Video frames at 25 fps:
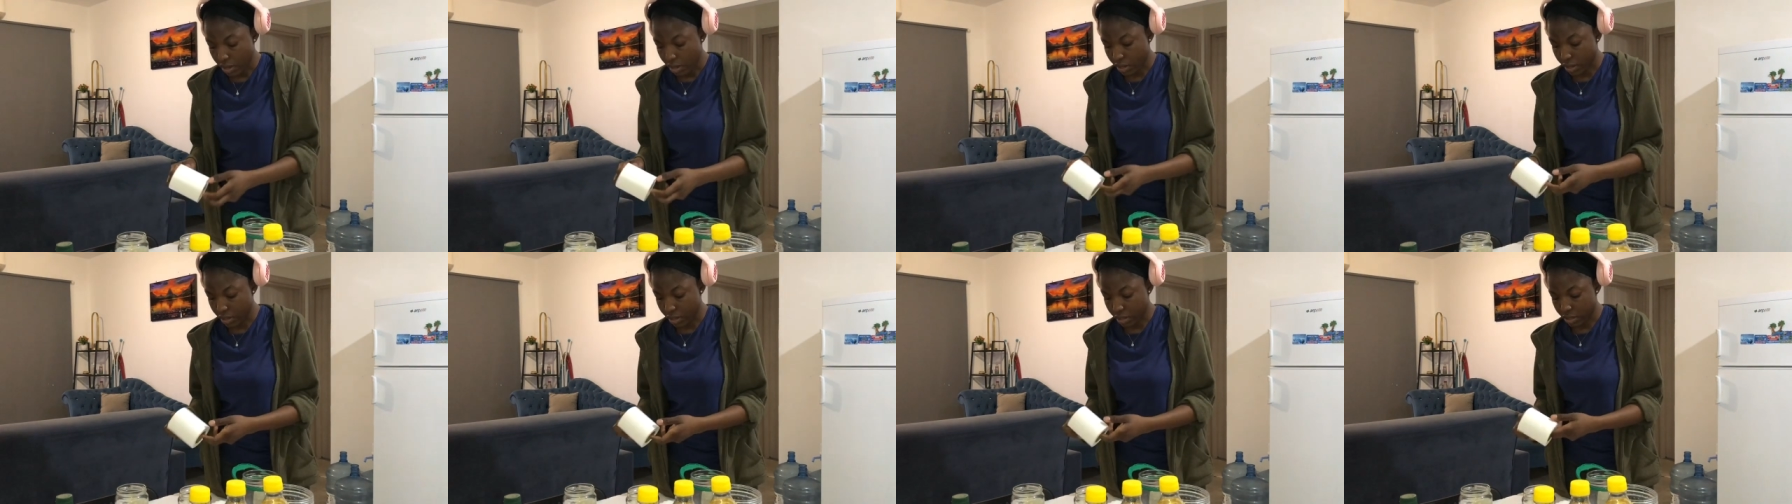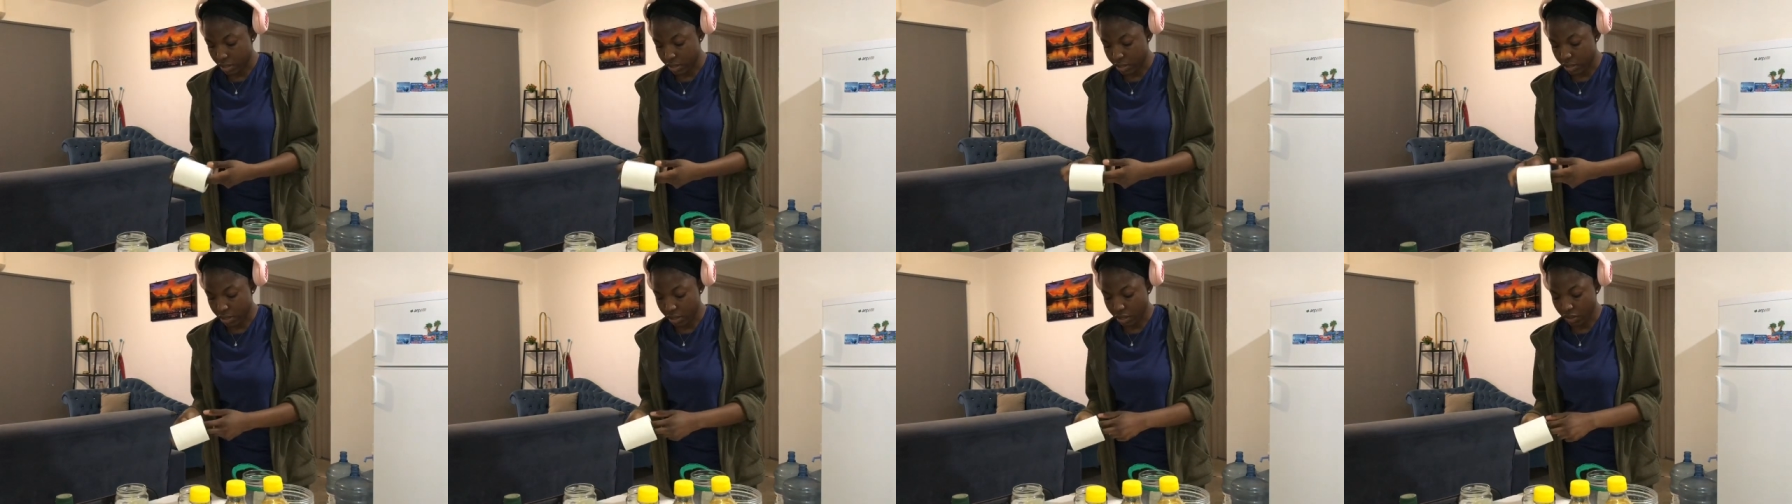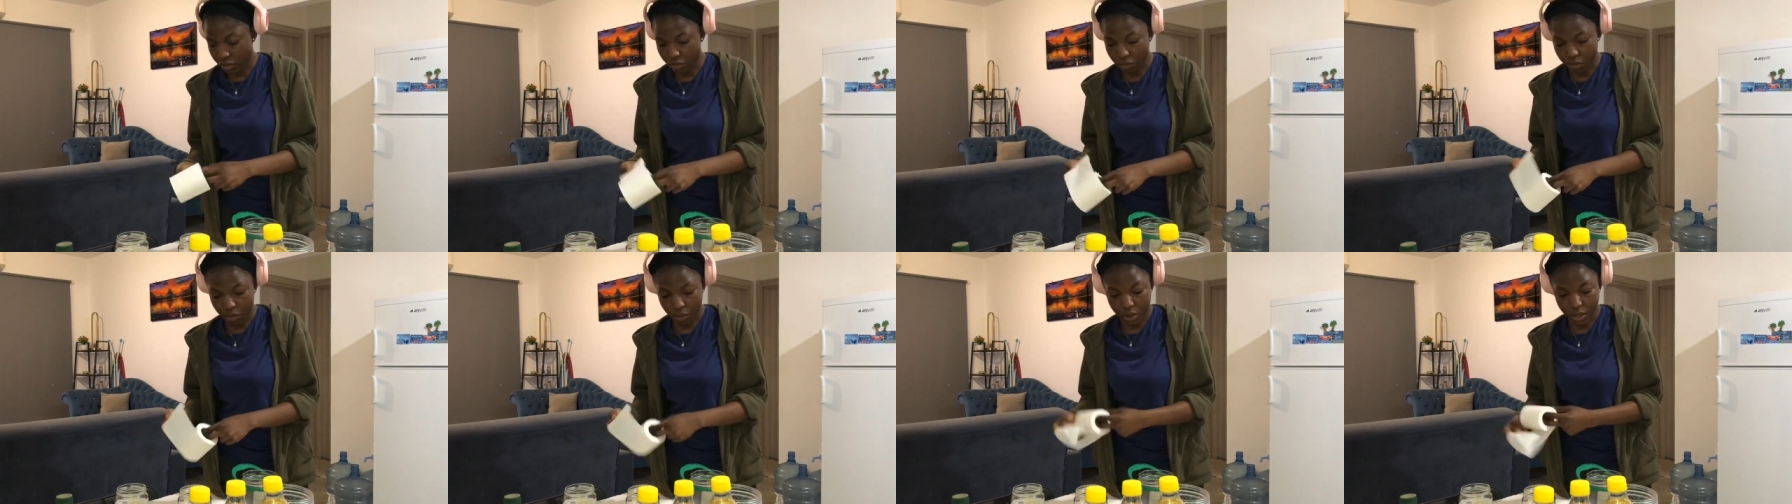Because
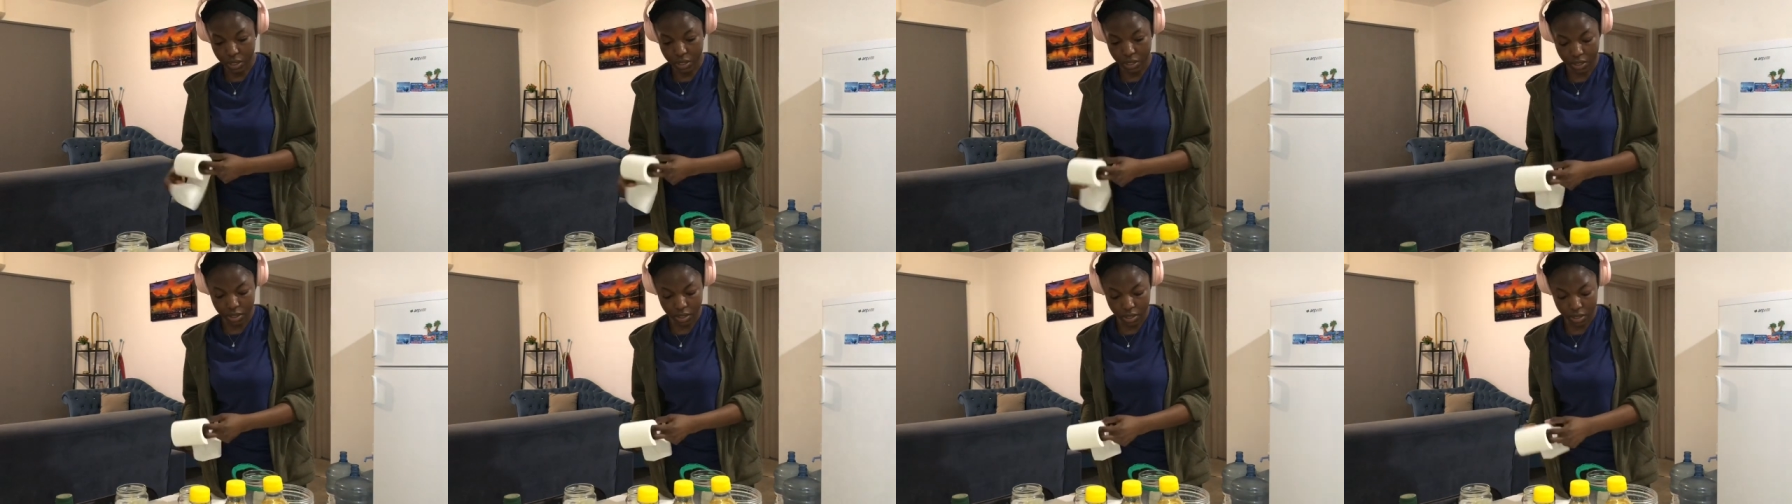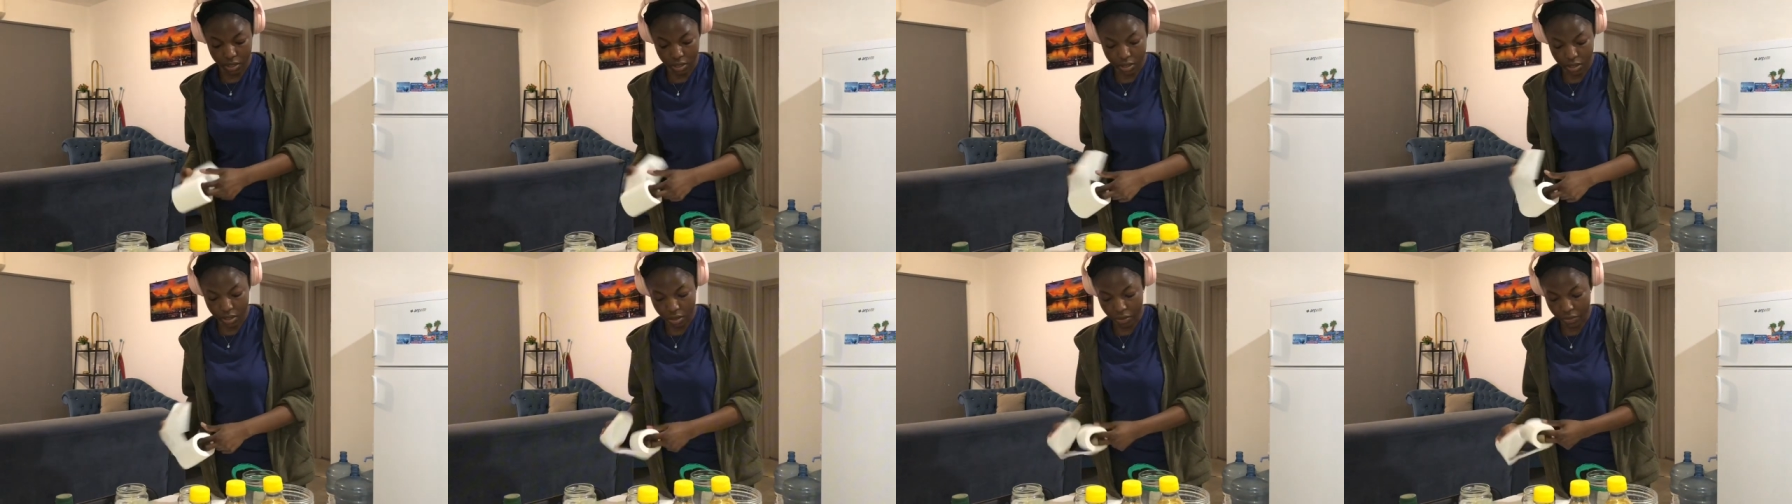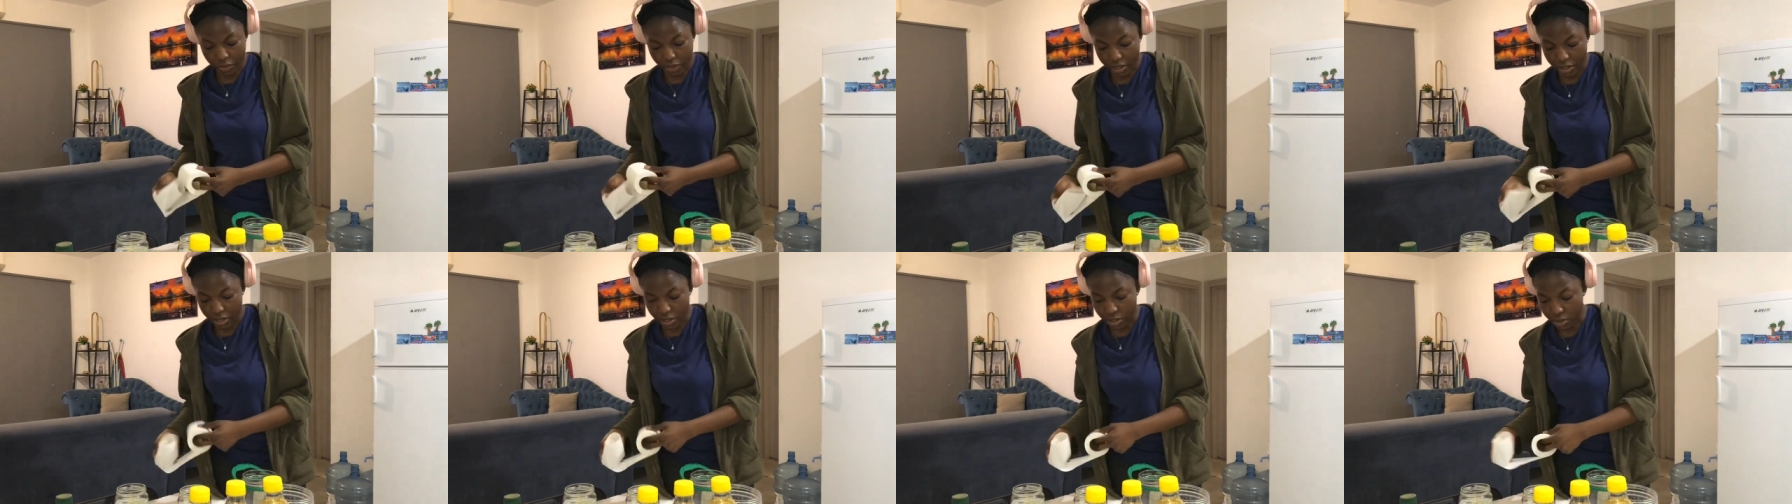if water of
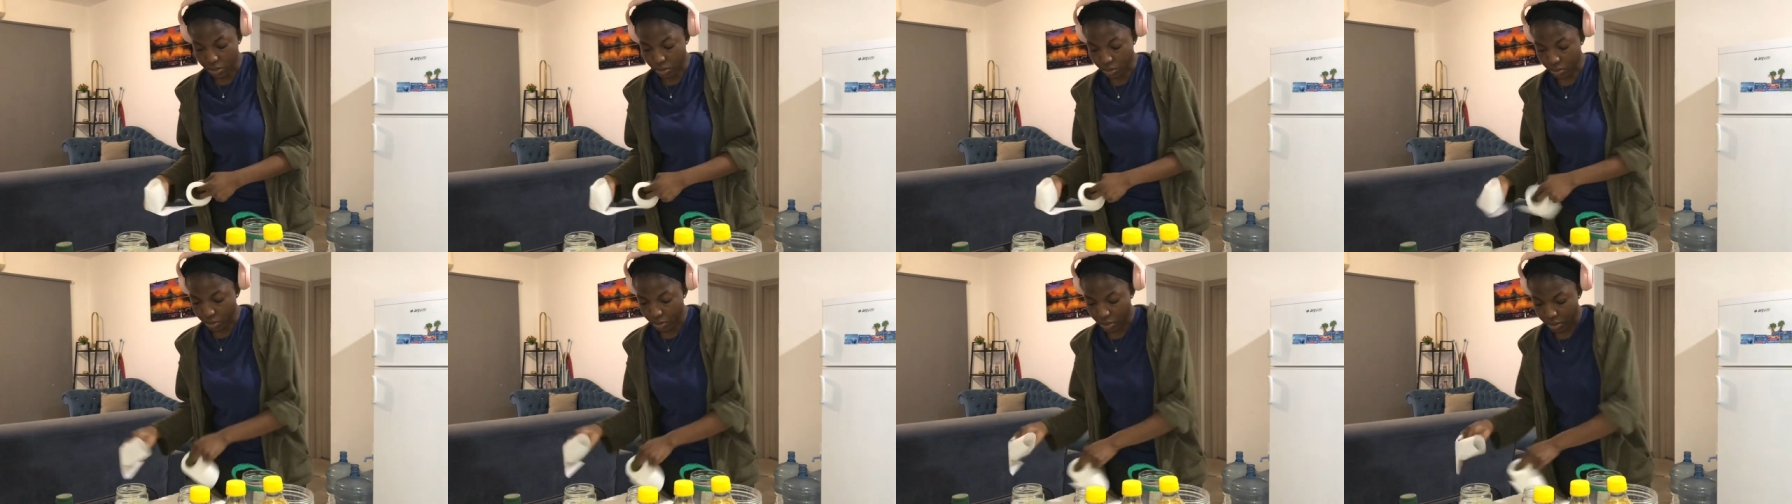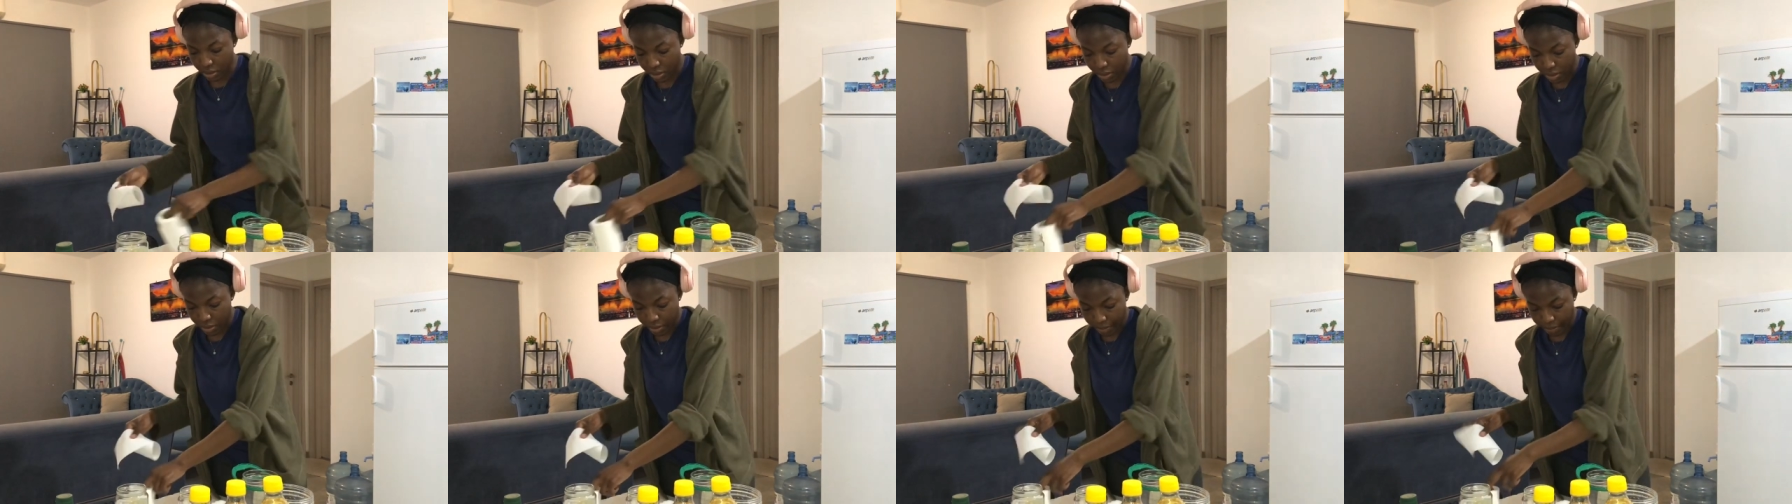any sort,